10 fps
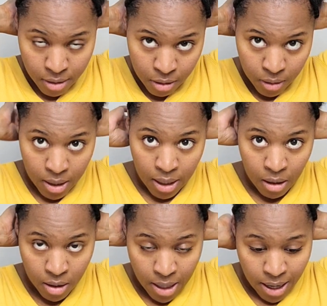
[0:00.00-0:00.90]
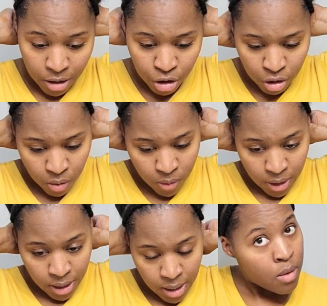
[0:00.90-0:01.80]
so they are not showing.
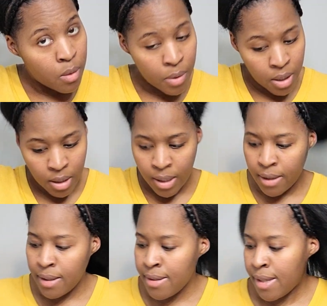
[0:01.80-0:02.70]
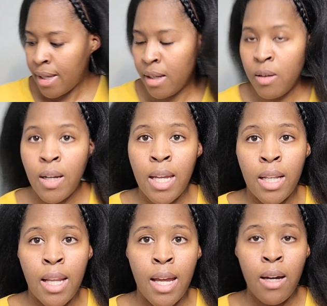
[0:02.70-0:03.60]
So we're gonna let this down, and
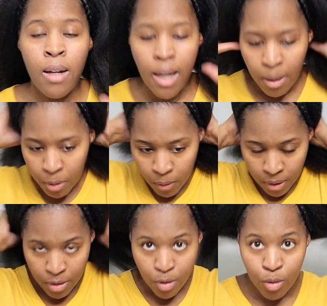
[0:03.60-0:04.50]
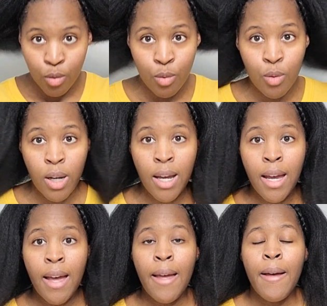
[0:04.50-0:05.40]
now I'm going to
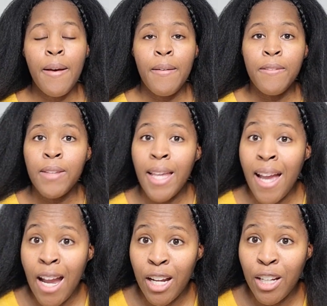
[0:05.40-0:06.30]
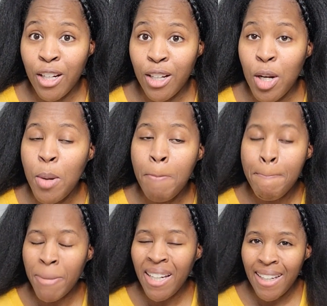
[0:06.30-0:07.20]
flat iron.
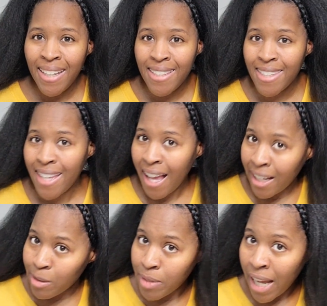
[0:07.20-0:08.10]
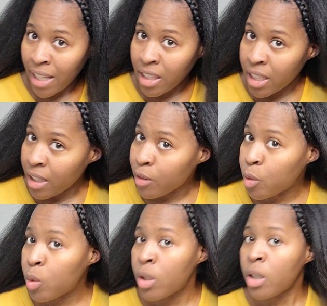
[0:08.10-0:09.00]
But I am not looking
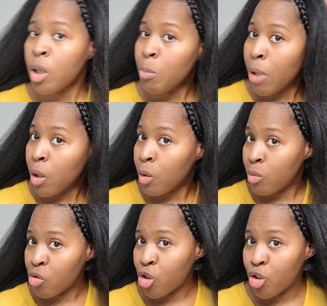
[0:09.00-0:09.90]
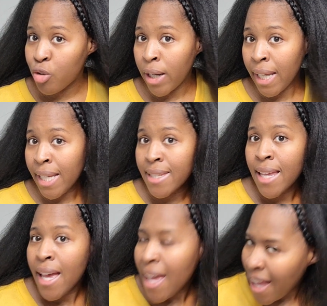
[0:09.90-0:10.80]
for a bone straight.
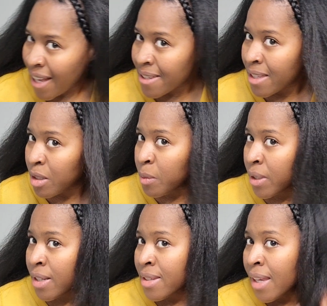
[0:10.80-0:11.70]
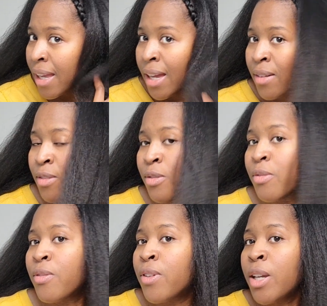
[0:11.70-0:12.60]
I still want it to have
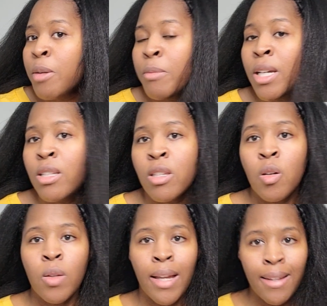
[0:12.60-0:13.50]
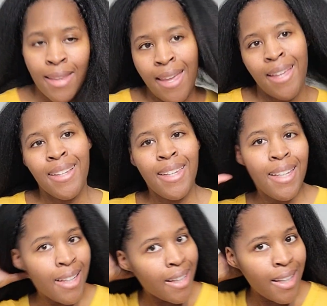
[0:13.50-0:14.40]
very much so like that
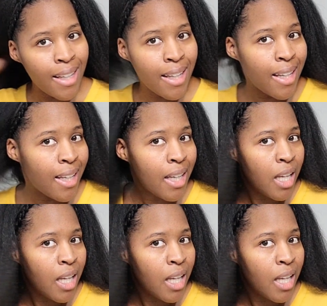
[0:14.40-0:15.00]
kinky,